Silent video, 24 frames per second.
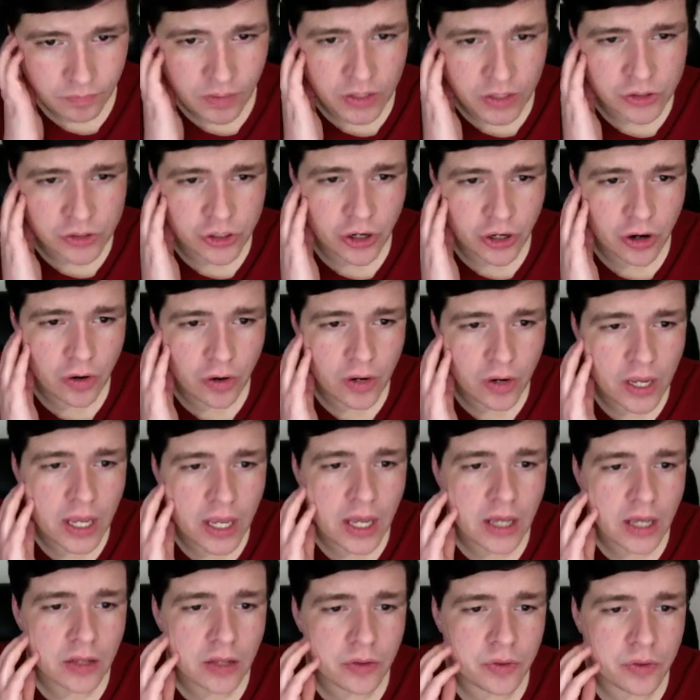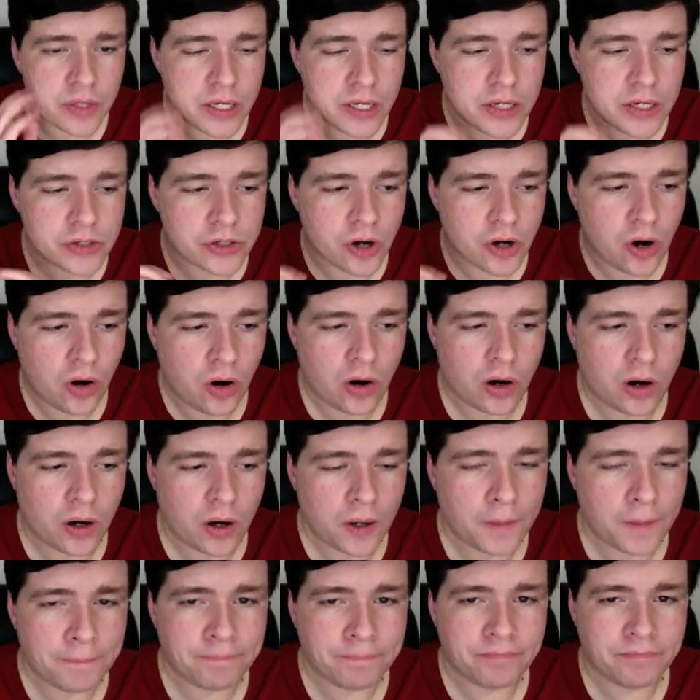So these
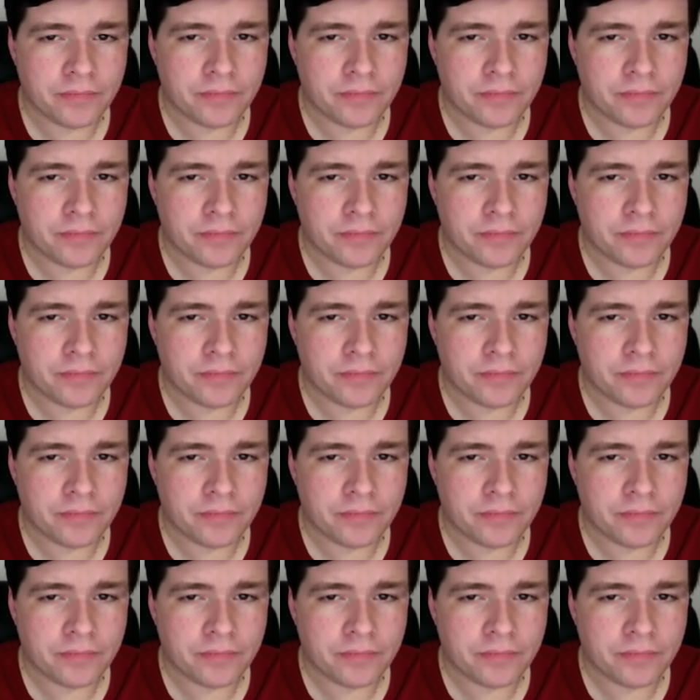are